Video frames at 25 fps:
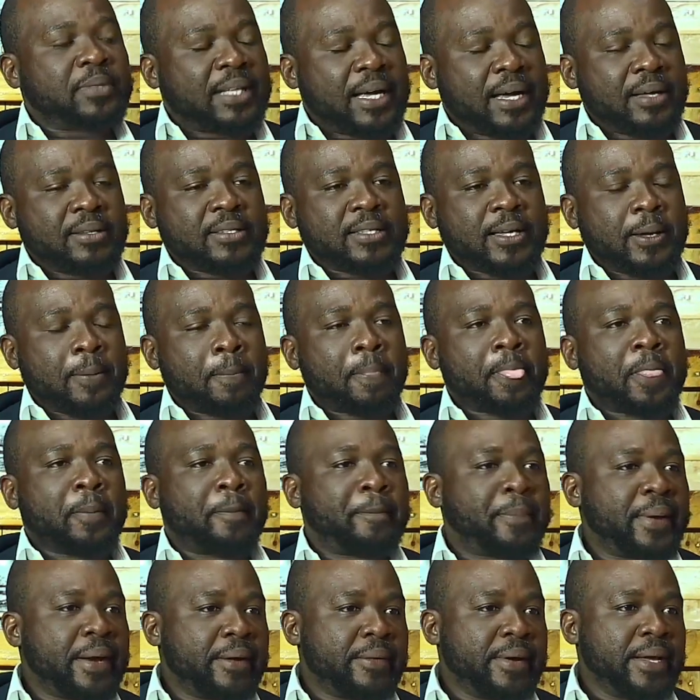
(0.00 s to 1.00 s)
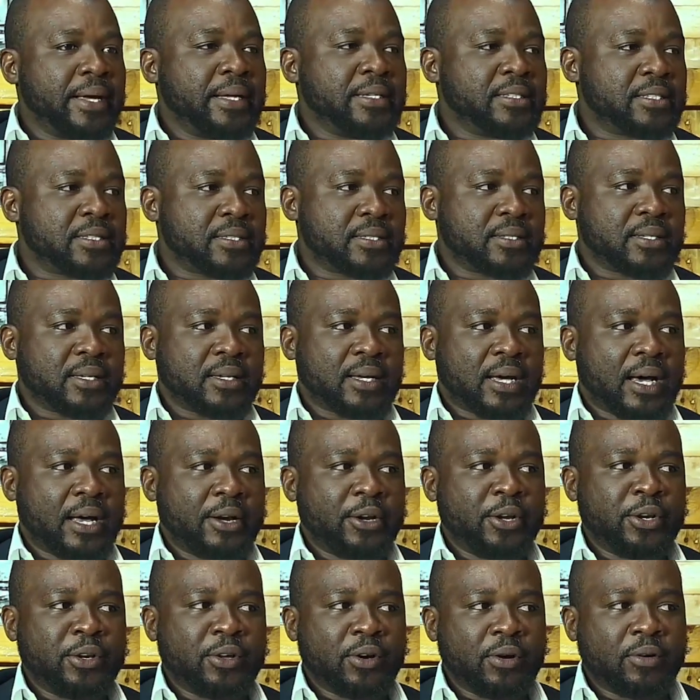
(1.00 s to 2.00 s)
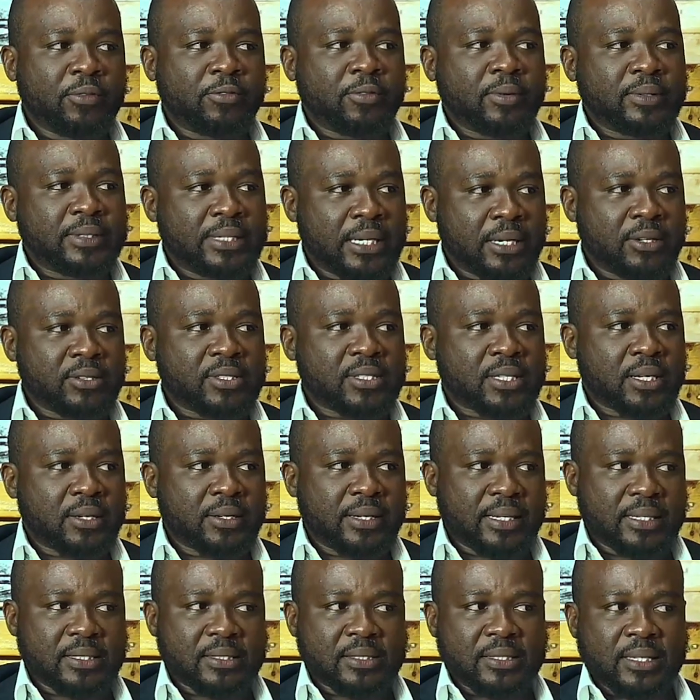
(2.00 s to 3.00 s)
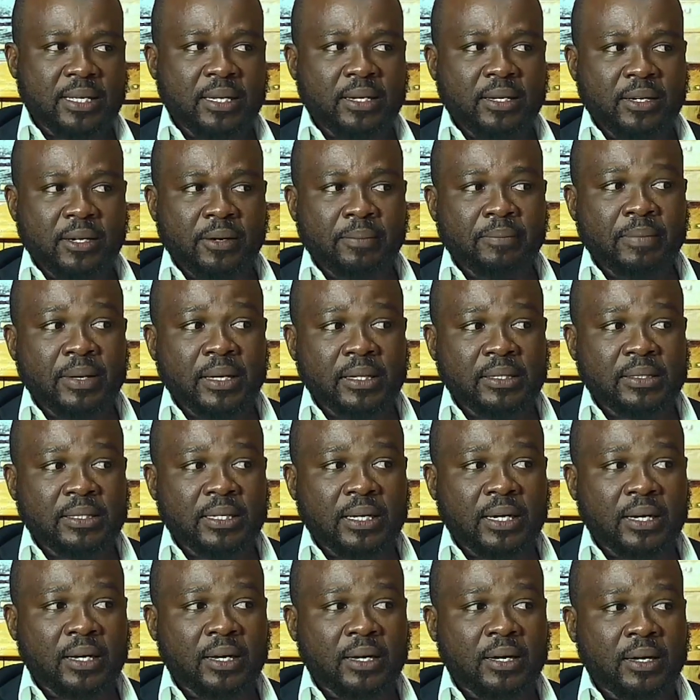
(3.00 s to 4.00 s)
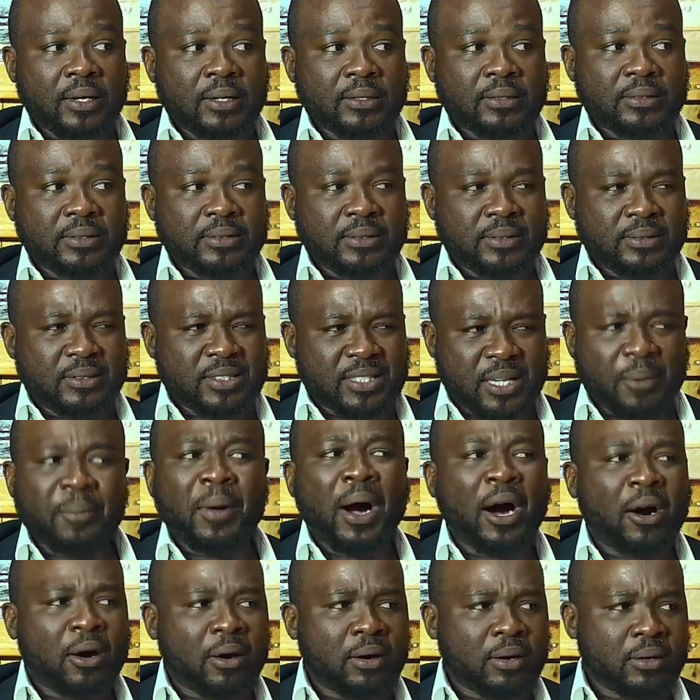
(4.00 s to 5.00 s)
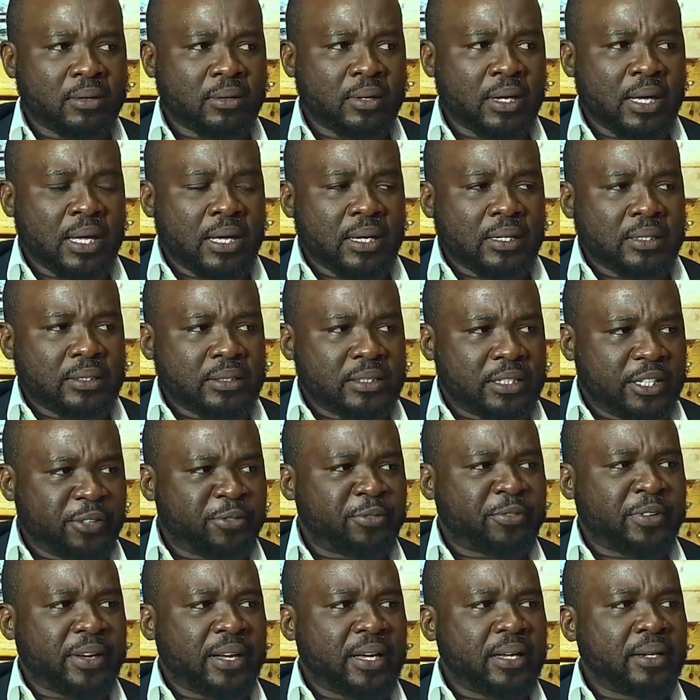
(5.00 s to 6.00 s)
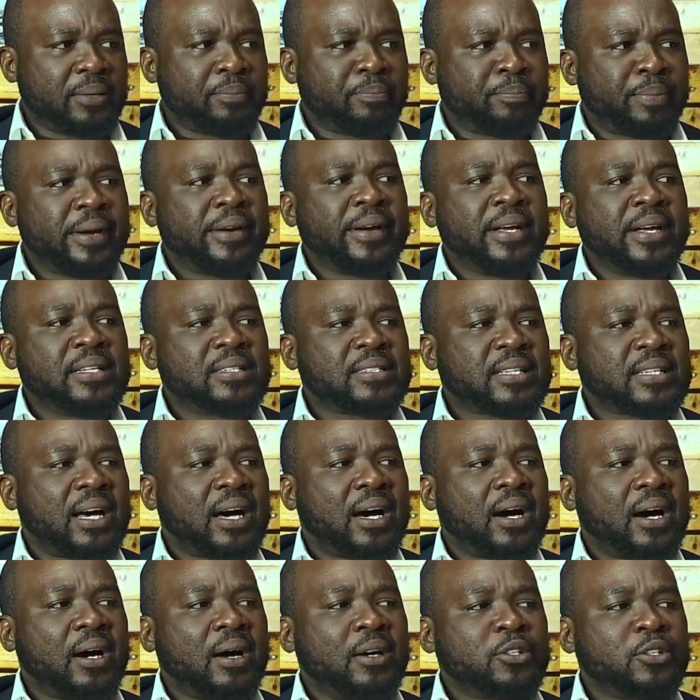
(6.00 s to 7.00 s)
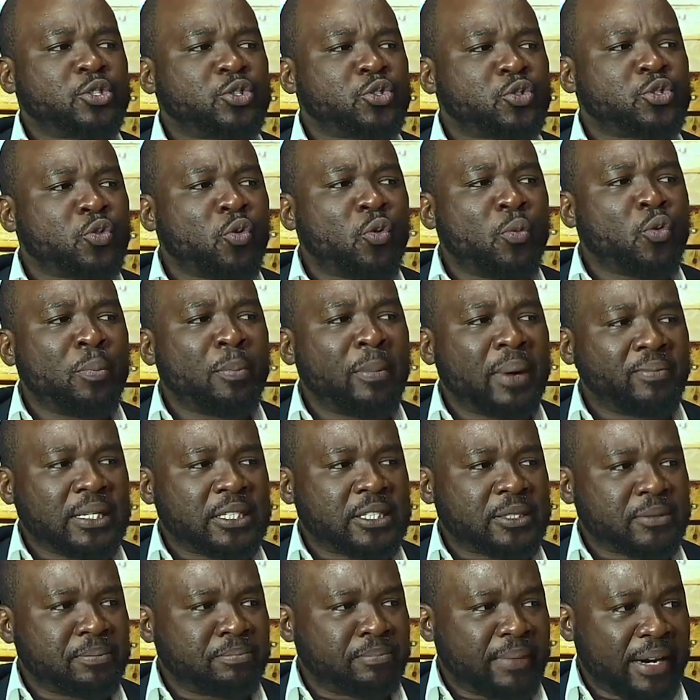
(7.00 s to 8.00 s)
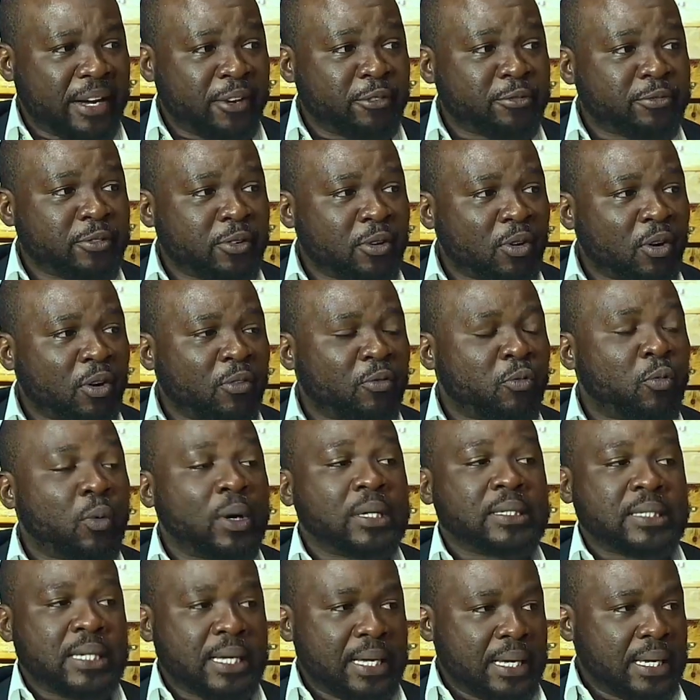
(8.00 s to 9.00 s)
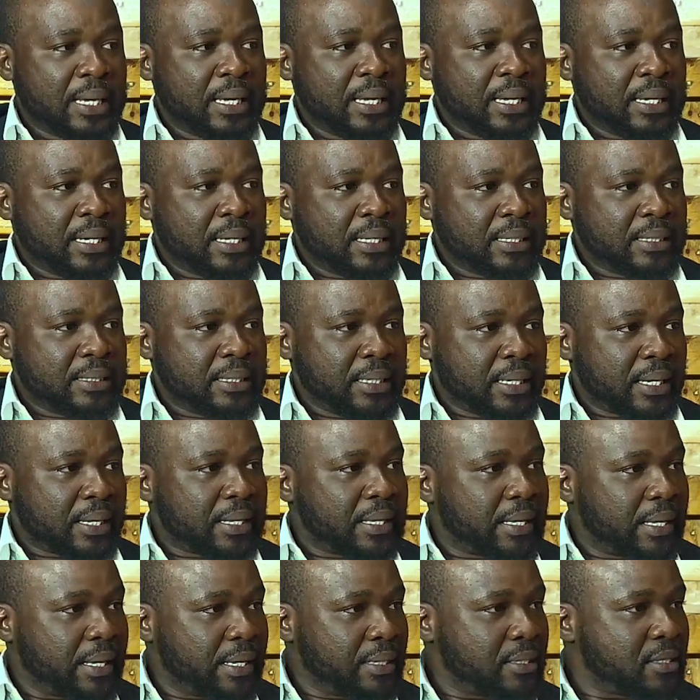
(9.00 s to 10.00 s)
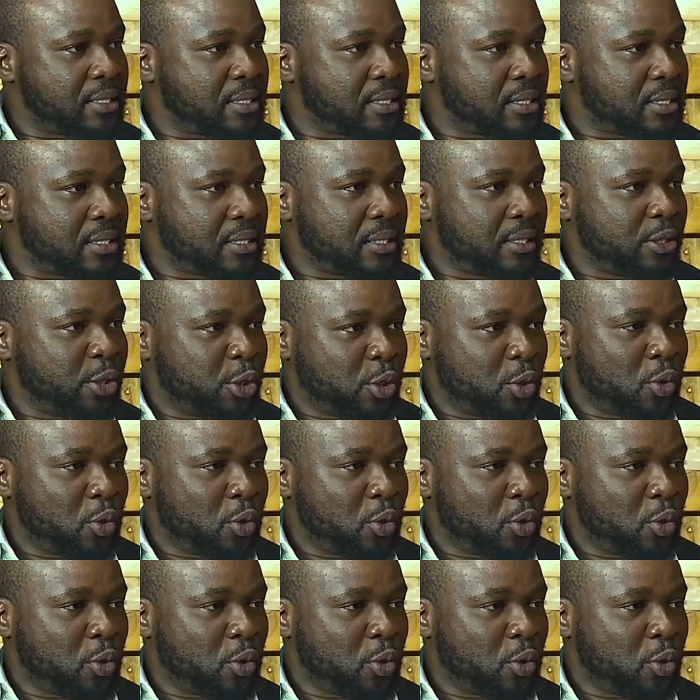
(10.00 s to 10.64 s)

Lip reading: Sometimes parents, I don't know if down south is a little bit somehow different parents are so much mindful of what their kids,